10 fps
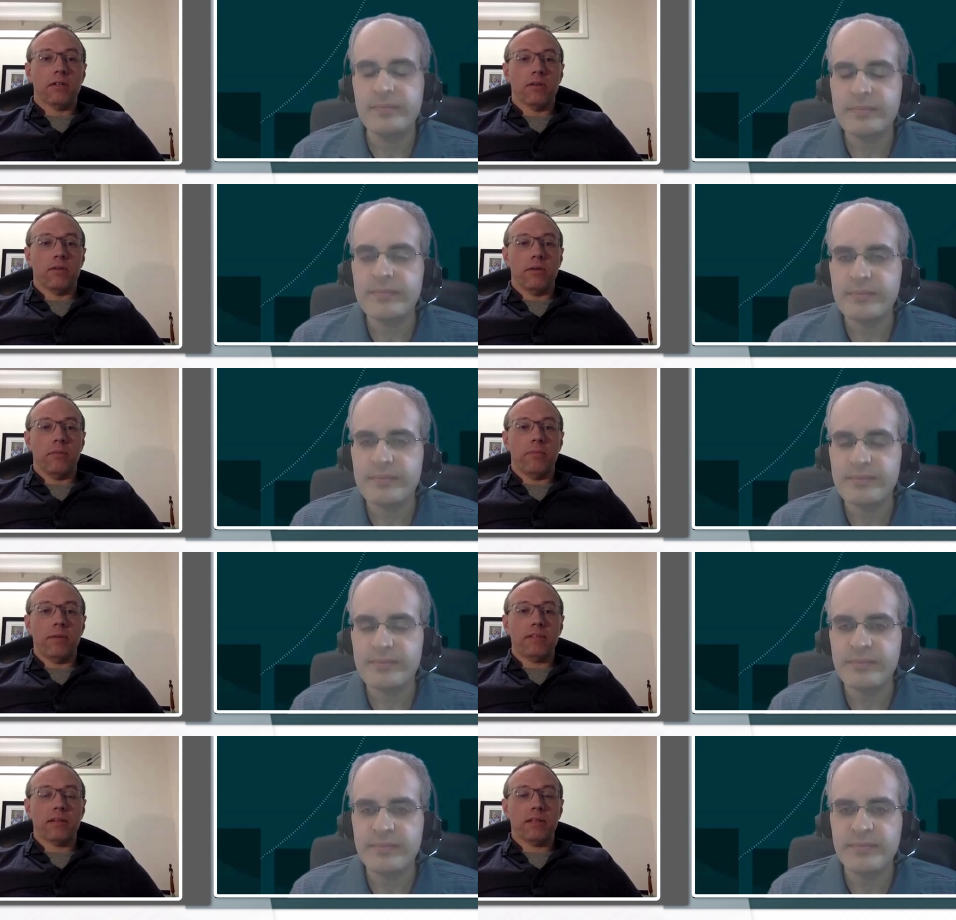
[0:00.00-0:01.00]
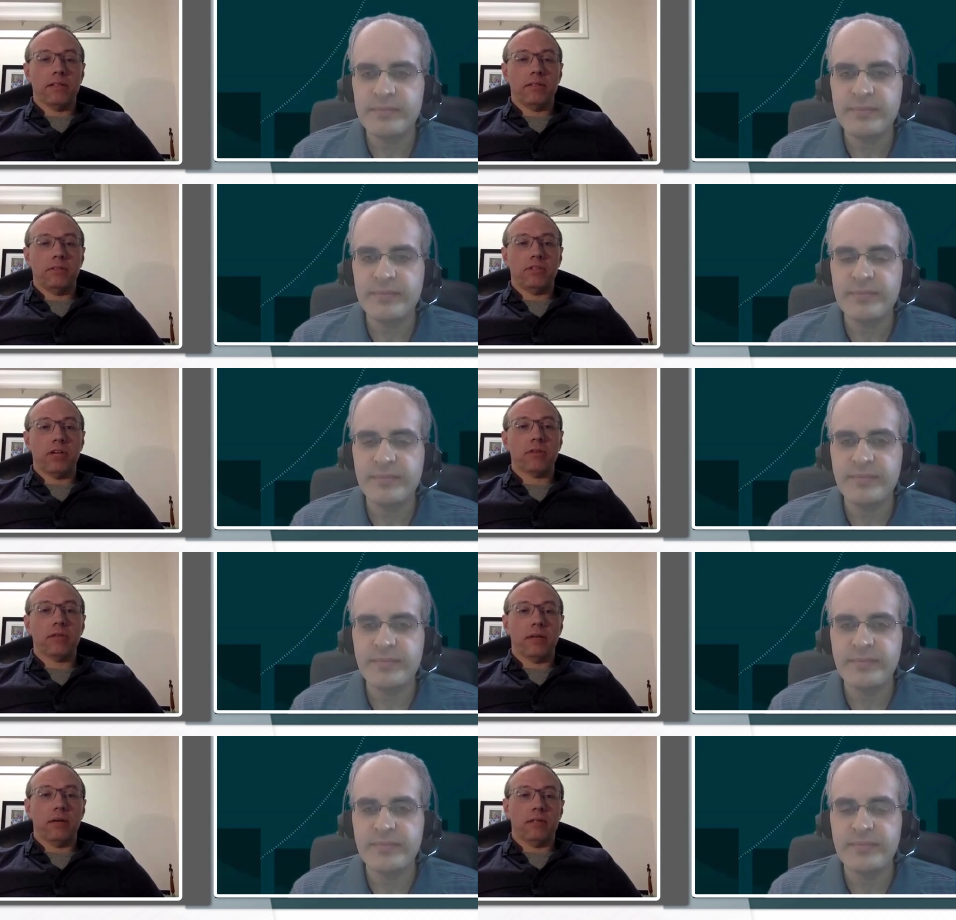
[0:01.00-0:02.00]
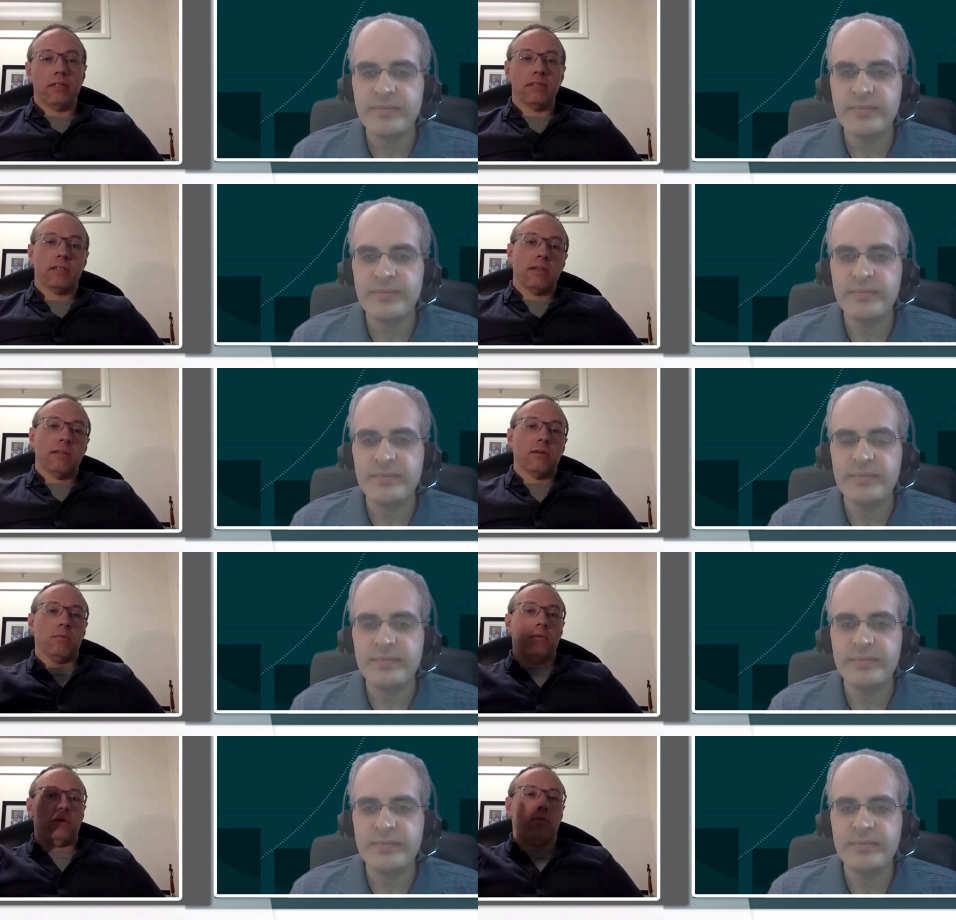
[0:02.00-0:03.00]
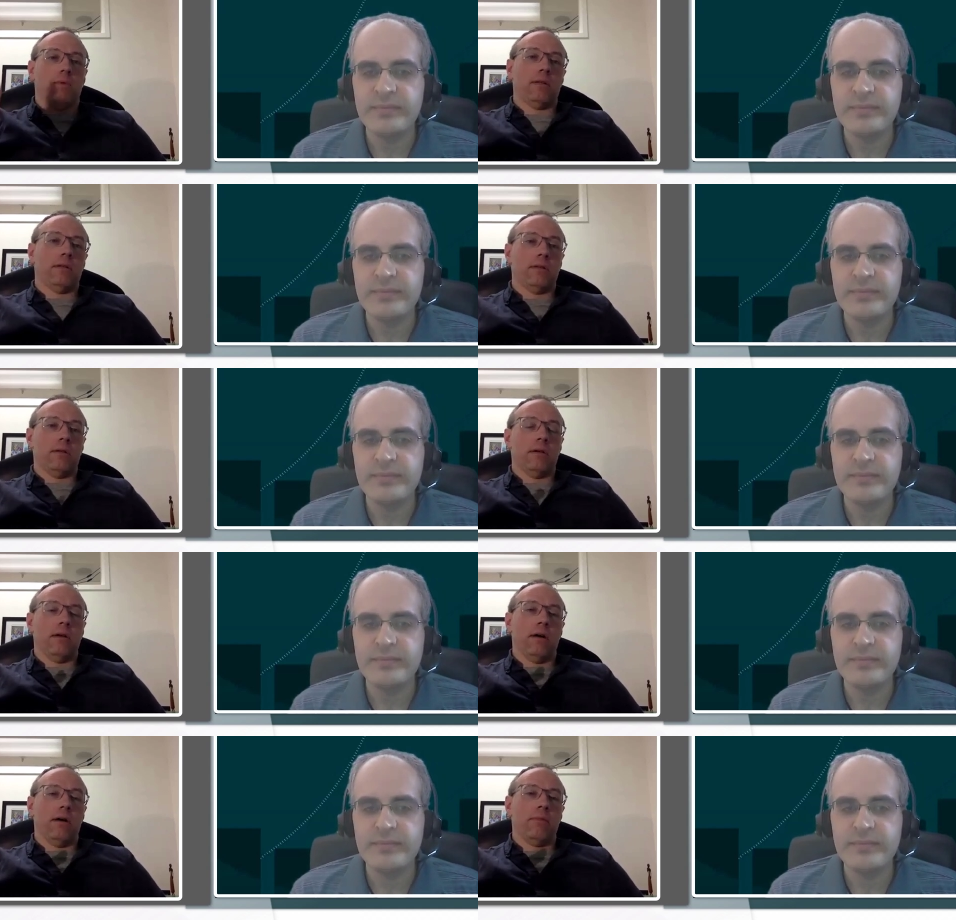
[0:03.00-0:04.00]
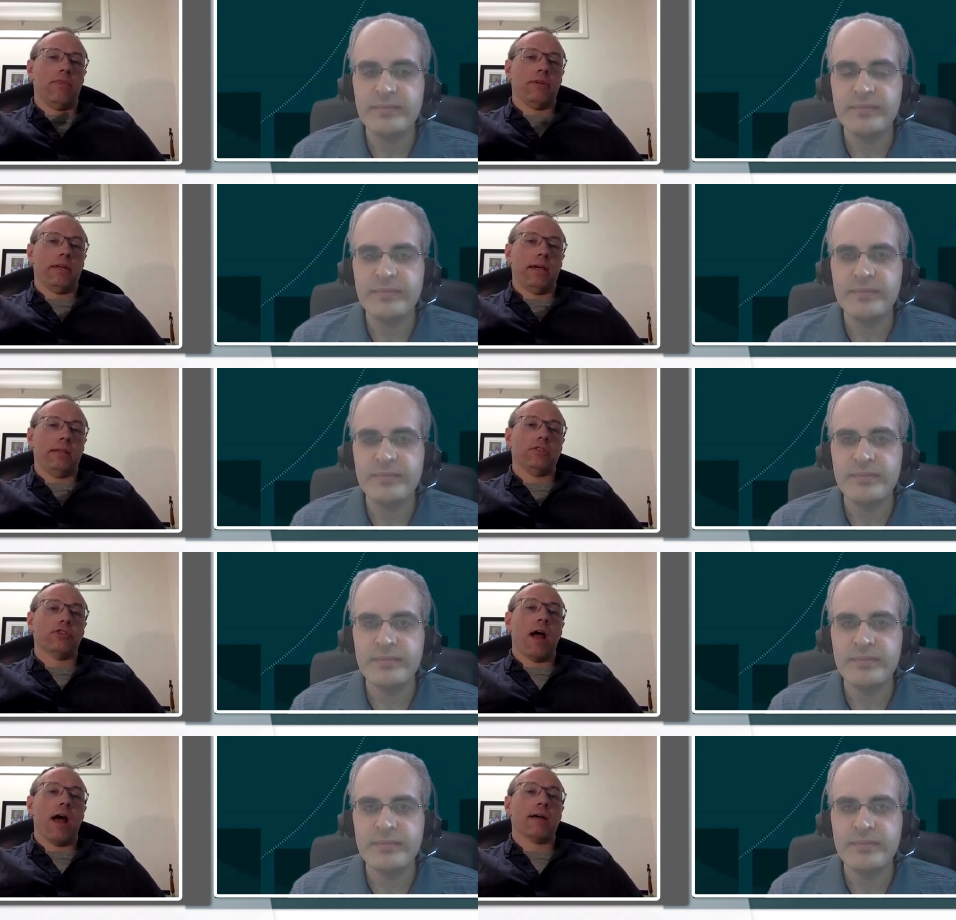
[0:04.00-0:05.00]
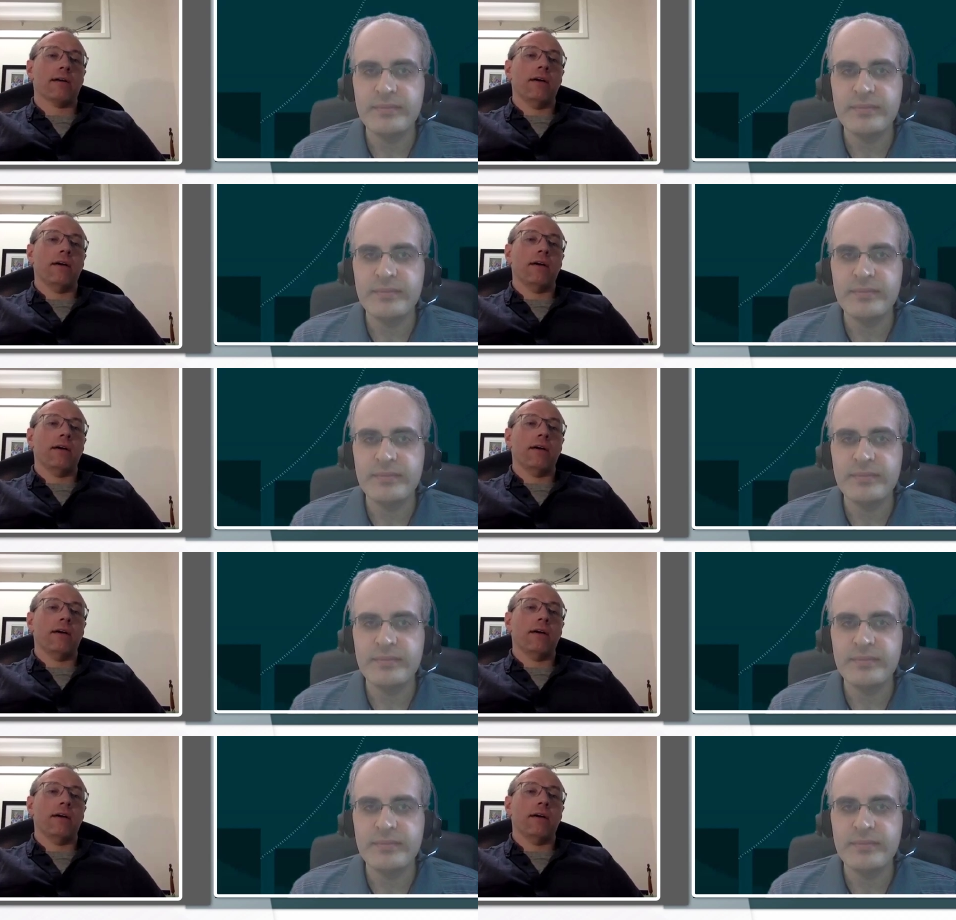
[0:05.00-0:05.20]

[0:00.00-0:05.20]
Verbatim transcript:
Speaker 1: So th- basically, you generally only see the the one um, thirty eight track.